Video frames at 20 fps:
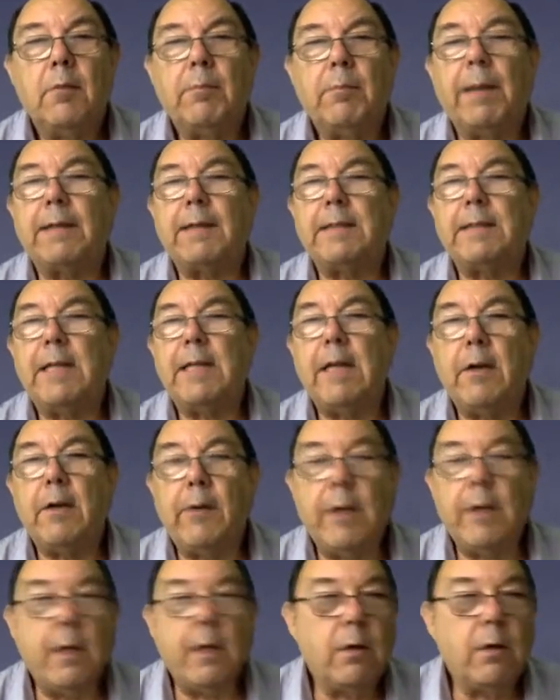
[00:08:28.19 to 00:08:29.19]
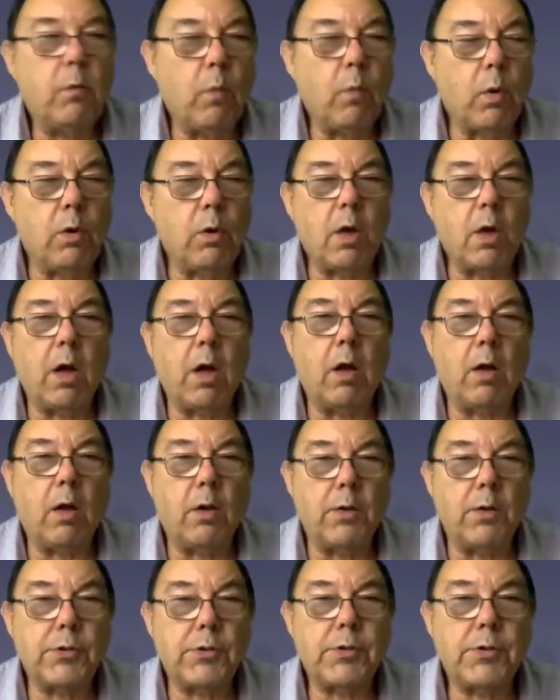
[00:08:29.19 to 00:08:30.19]
Bacteria will
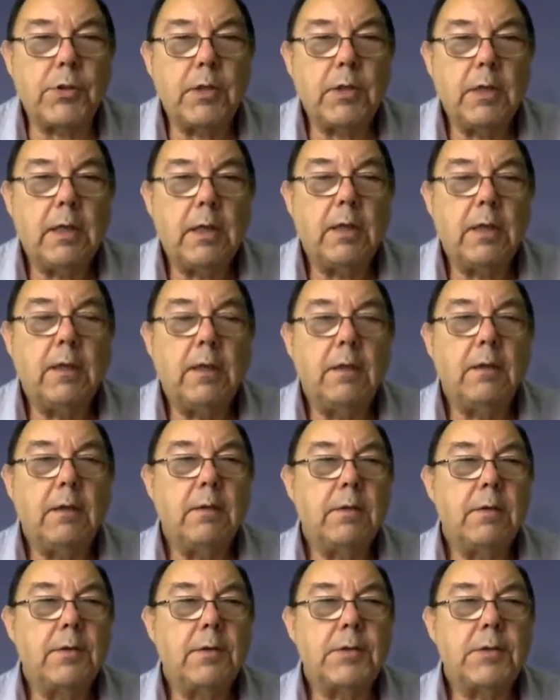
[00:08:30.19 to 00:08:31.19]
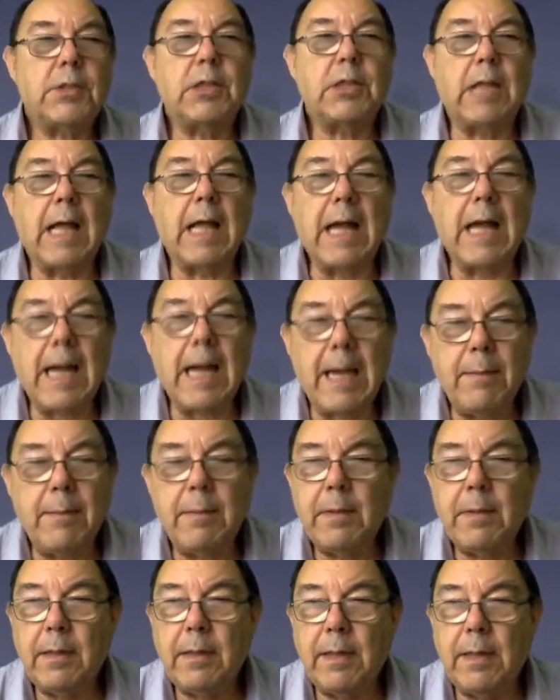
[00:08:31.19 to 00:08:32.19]
cause
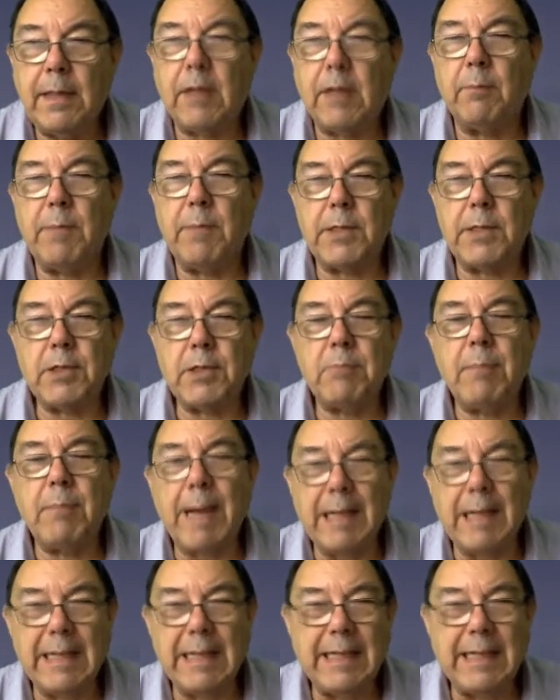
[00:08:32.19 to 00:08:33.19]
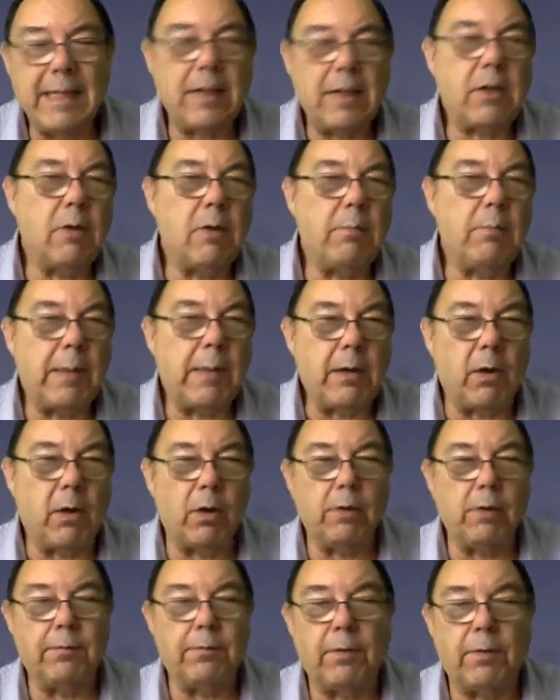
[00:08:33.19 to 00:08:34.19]
slime. It can be smelly, it can be
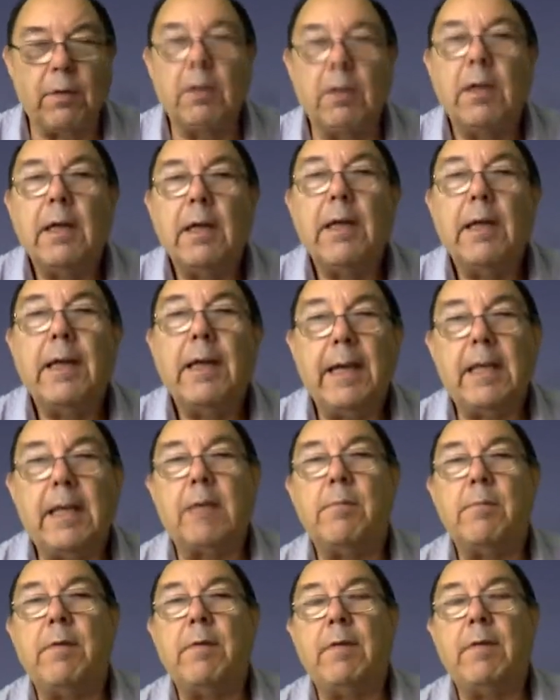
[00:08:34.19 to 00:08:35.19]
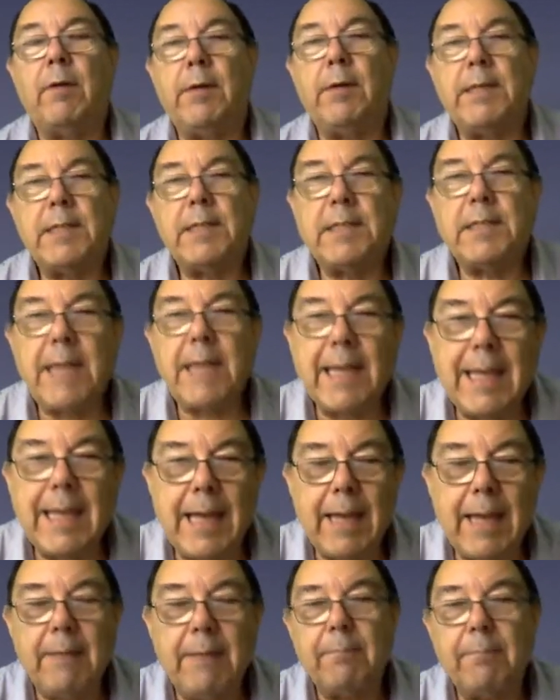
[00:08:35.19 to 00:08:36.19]
colourful, it can be very
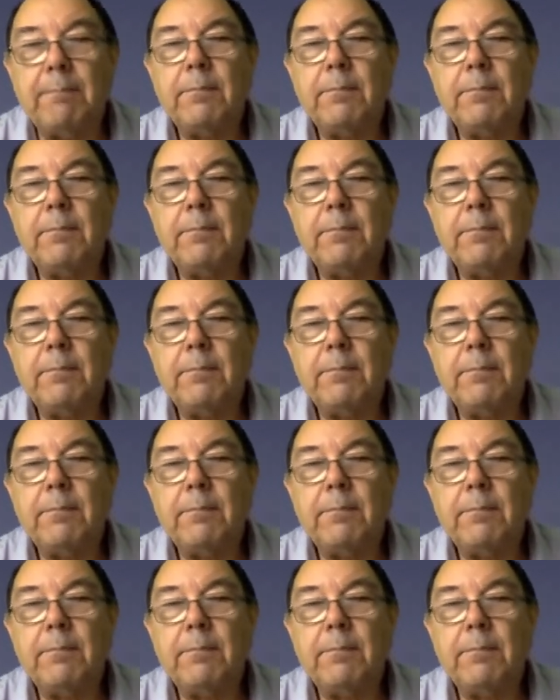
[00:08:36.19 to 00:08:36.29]
sticky.